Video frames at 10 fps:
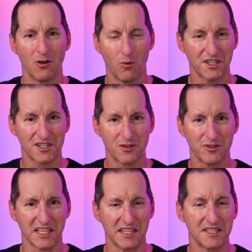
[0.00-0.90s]
what it's
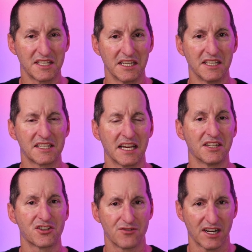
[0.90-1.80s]
doing is it's a
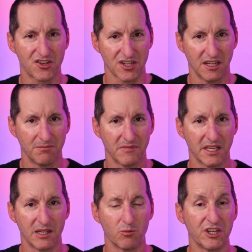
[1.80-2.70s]
structure
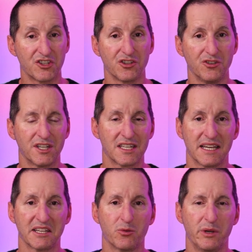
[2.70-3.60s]
in which you can
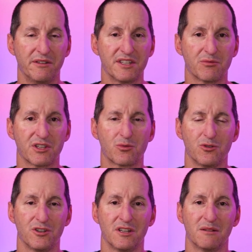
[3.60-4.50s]
take queries which
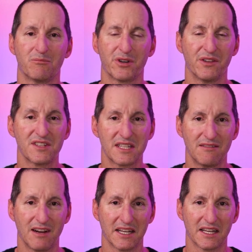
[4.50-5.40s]
were previously
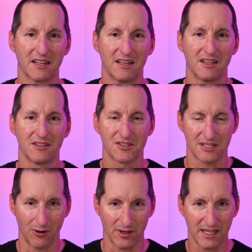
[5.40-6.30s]
running
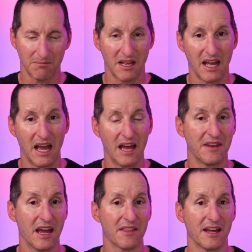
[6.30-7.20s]
slowly and
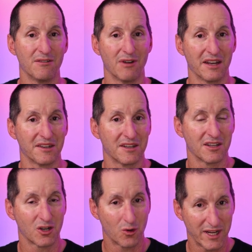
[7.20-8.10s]
now they run
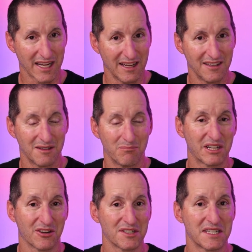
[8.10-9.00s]
quicker
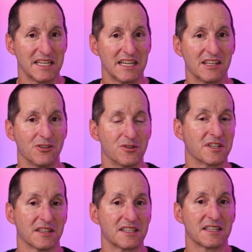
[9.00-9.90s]
because they're
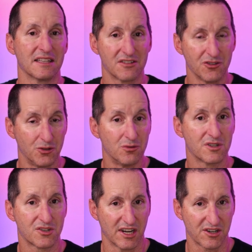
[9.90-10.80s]
using this new
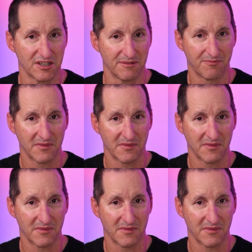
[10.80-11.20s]
structure.